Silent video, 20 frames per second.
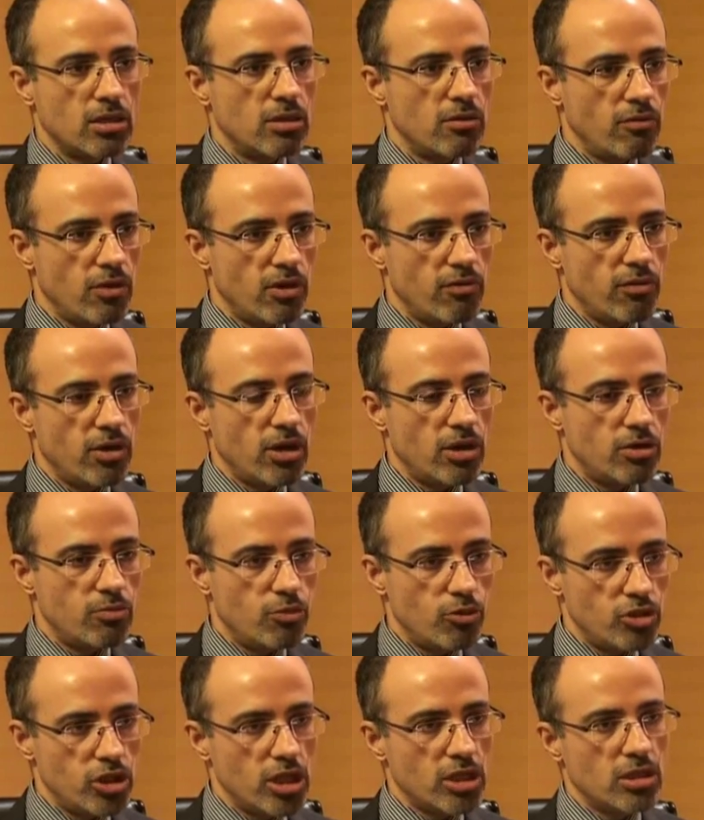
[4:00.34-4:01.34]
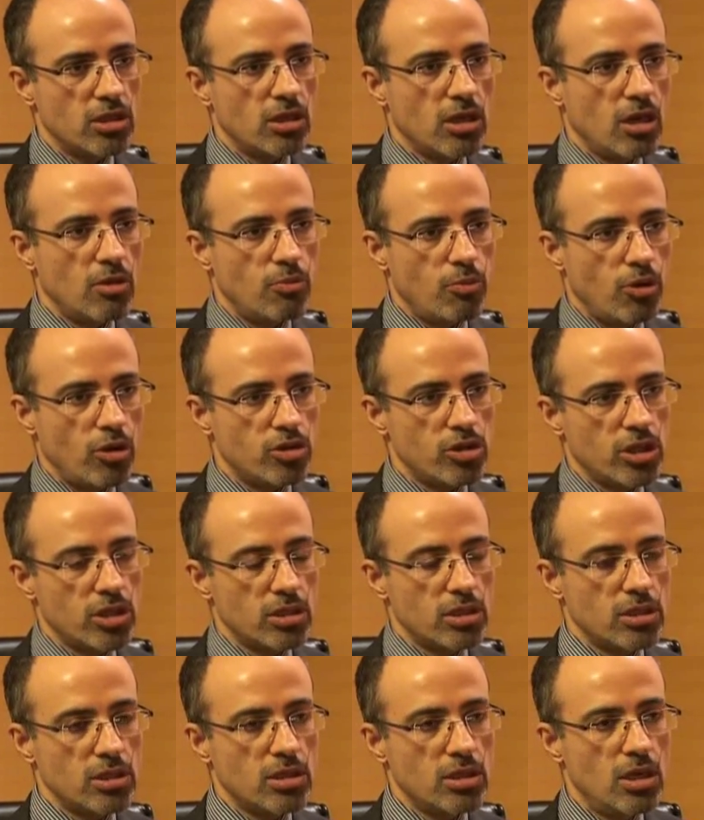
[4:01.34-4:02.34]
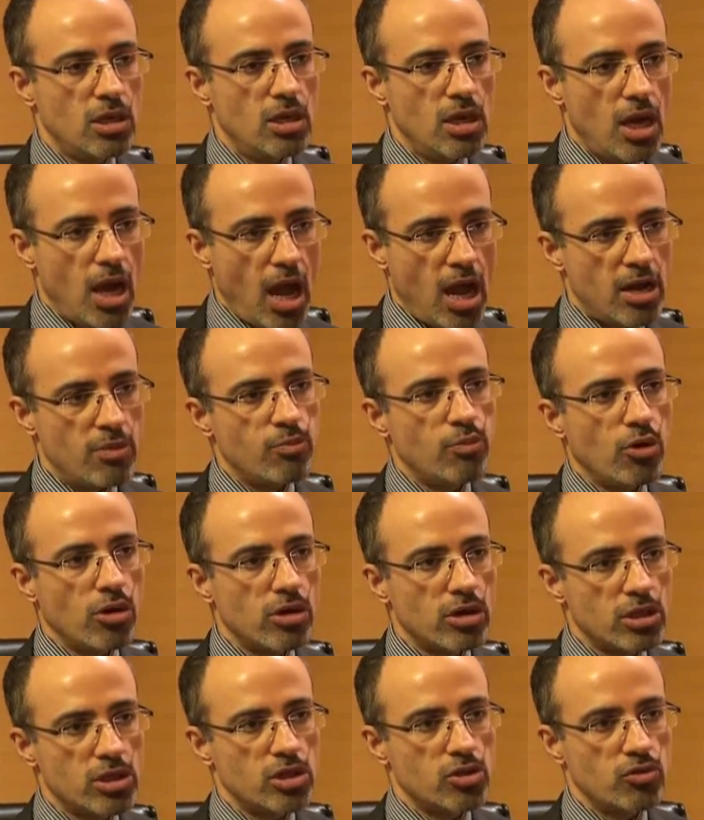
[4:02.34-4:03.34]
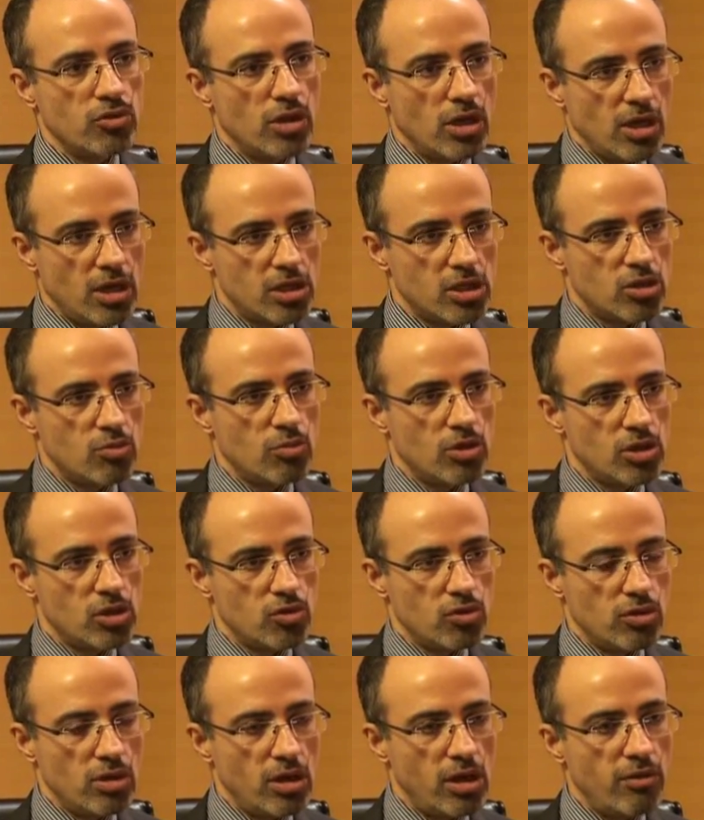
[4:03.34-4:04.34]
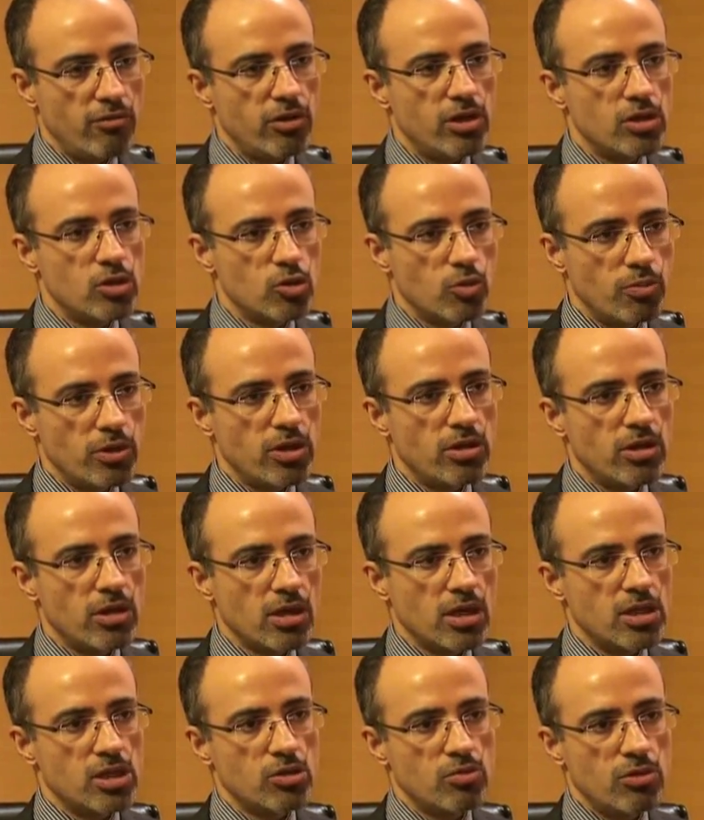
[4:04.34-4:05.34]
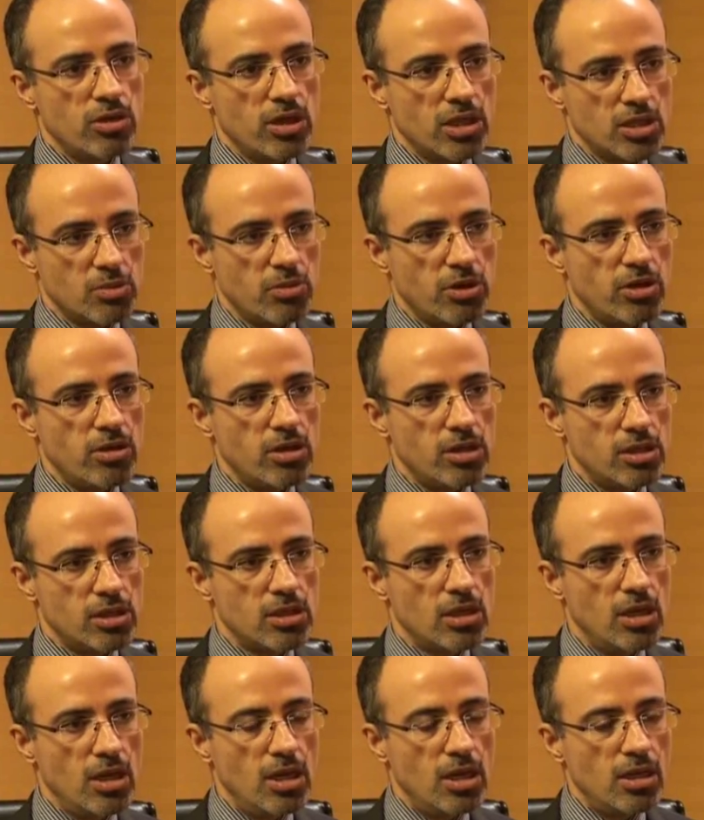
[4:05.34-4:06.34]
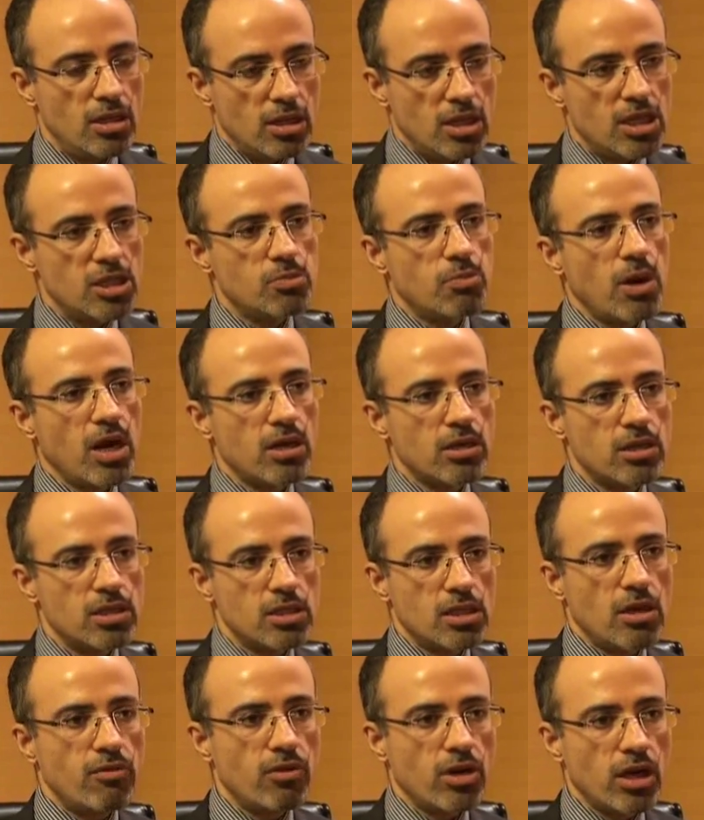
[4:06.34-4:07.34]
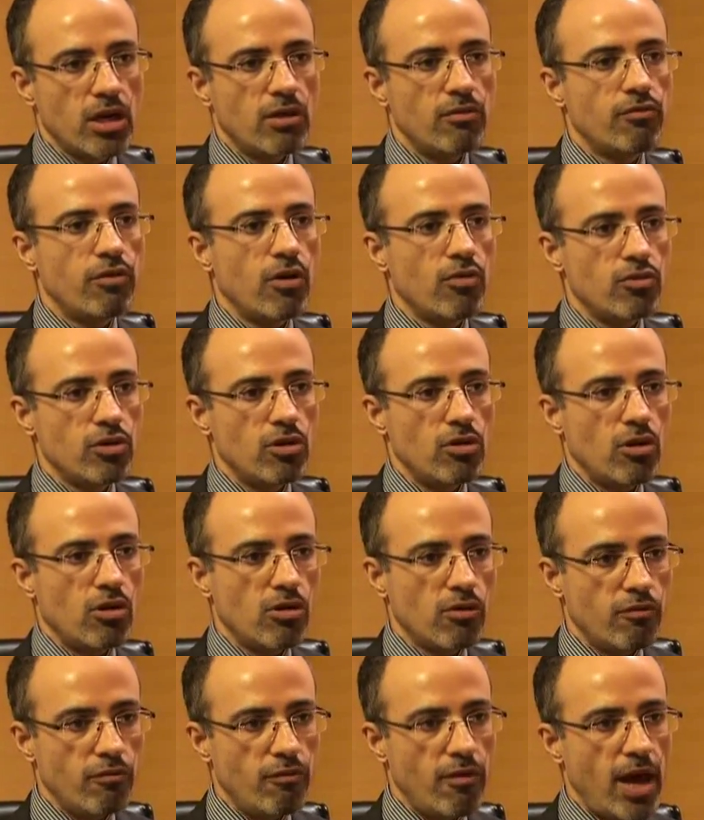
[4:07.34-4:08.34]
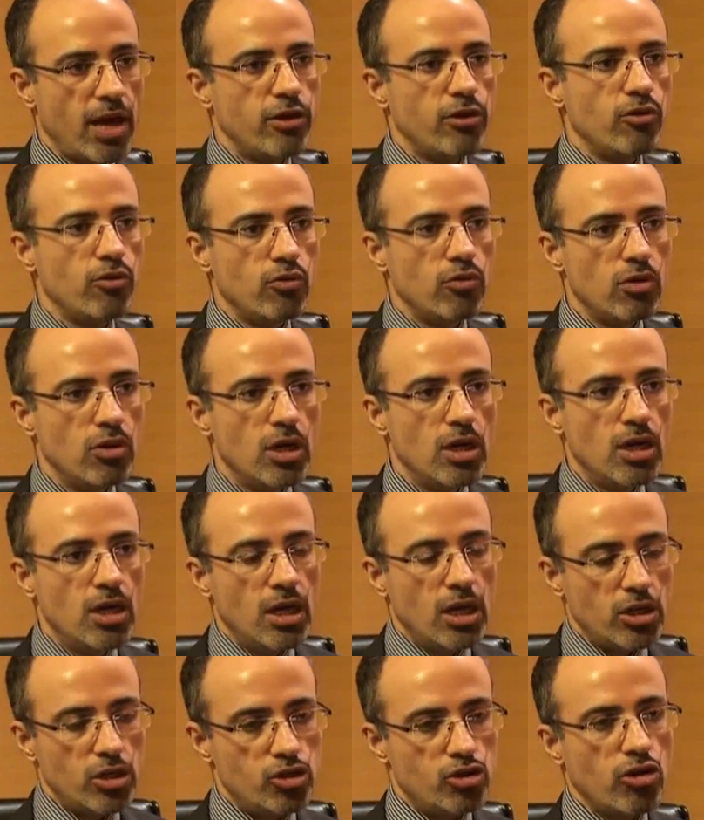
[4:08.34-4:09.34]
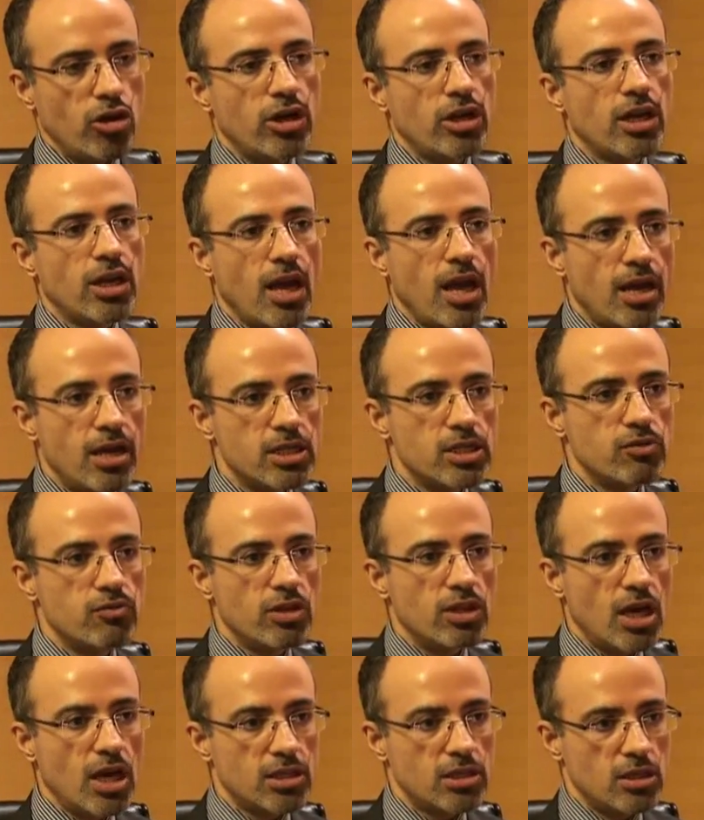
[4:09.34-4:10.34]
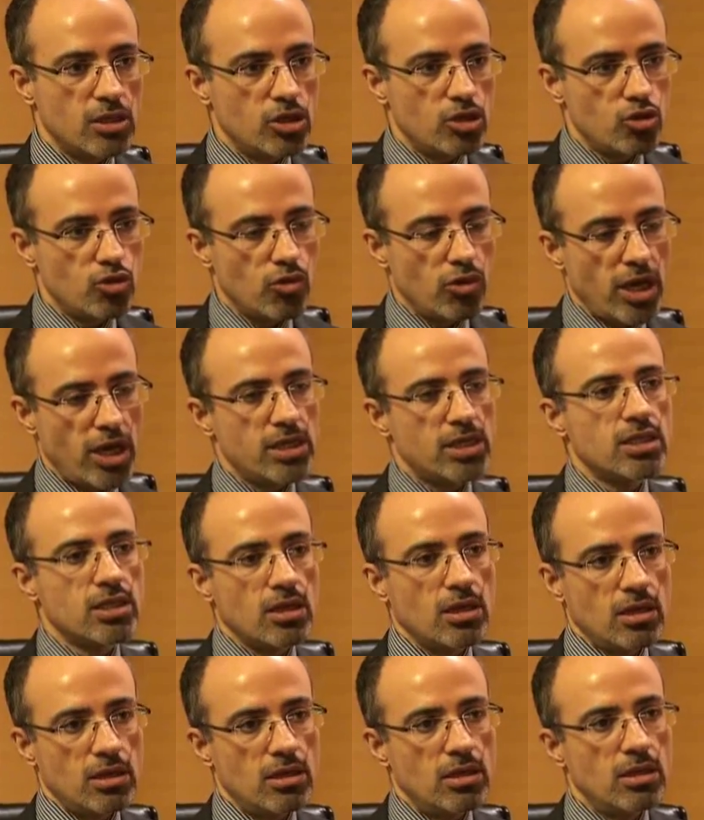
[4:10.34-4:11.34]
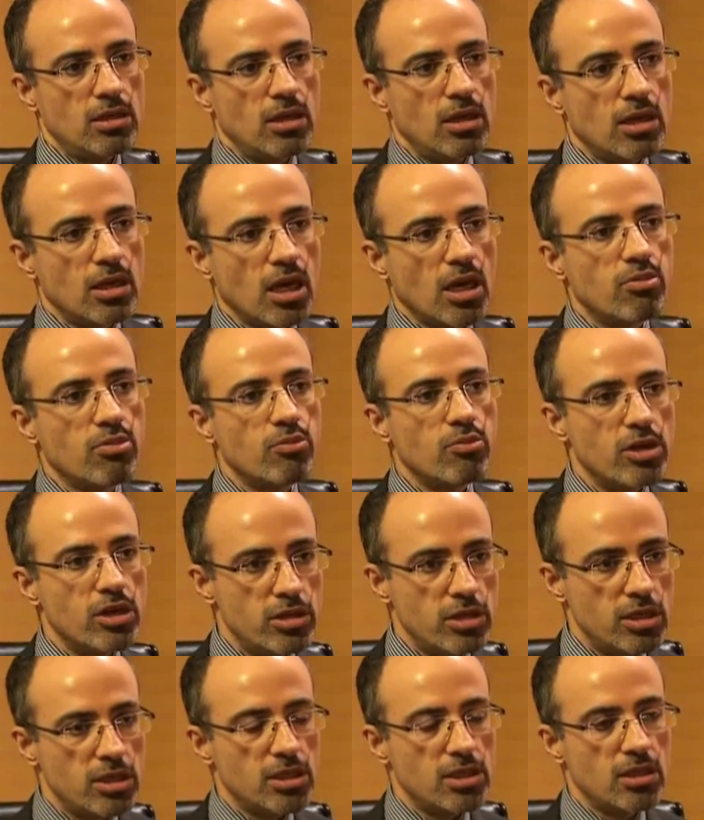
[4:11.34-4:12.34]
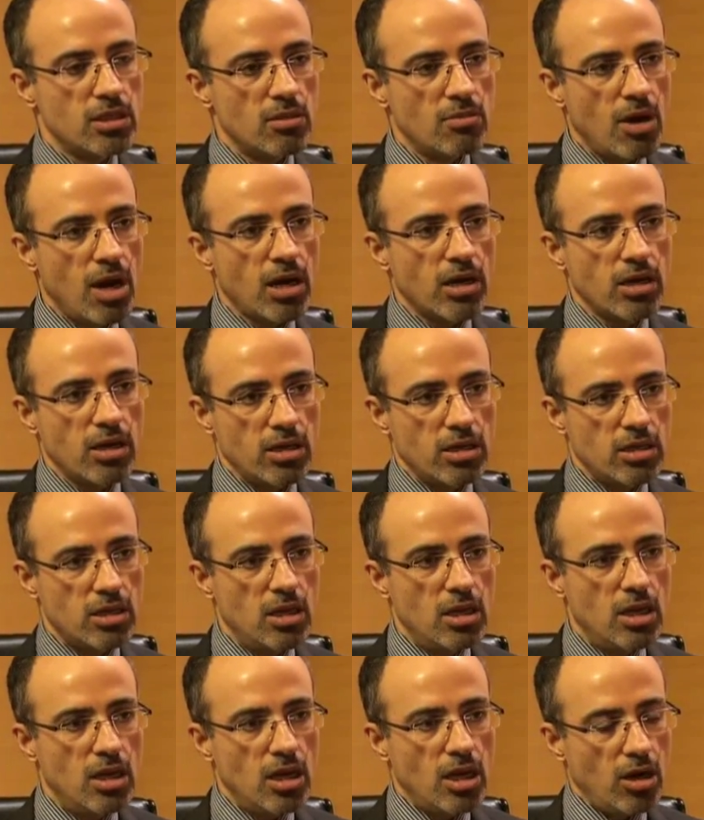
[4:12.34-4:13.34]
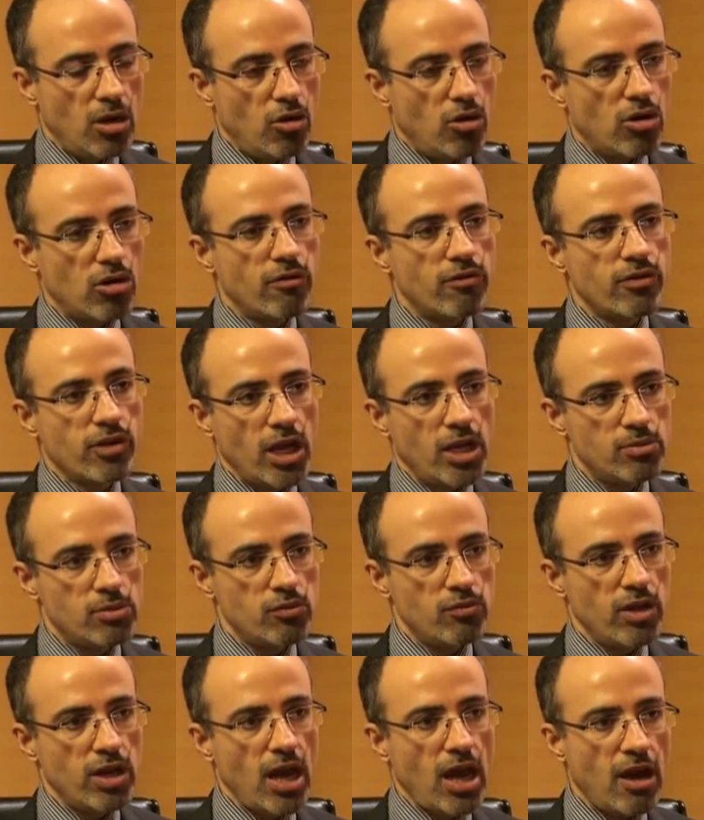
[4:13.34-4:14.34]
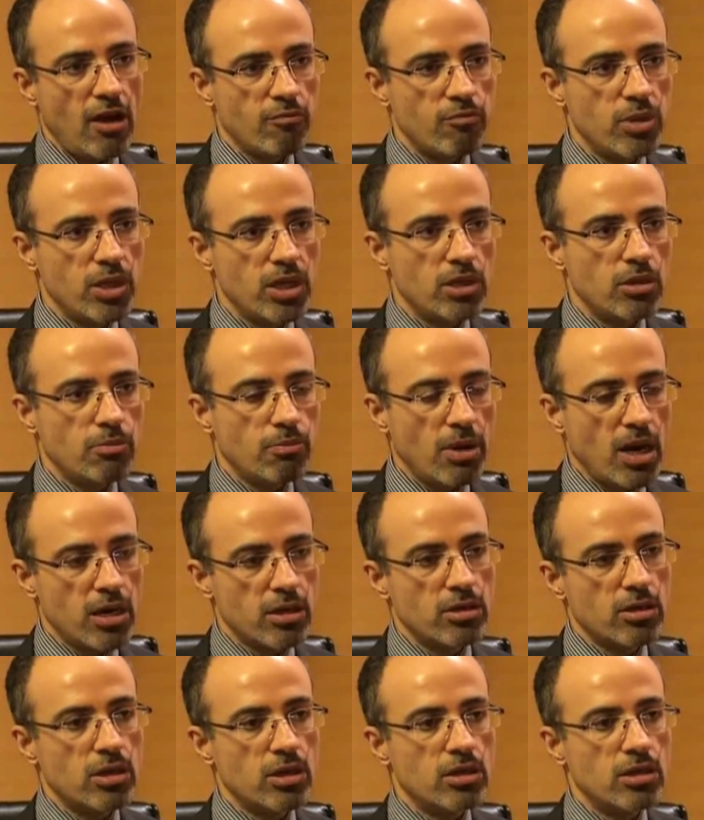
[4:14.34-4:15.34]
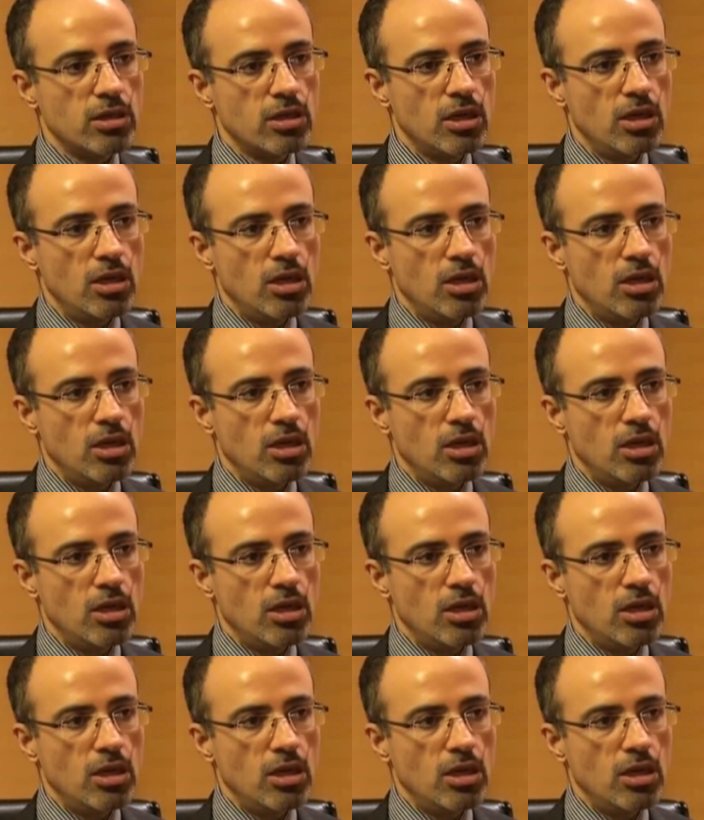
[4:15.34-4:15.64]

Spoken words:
in the way we are projecting our projects and products to the customers to deliver a superior customer experience. These partners have again found a lot of value in joining hands with us and showcasing their capabilities in the market. And a lot of times we have been a partner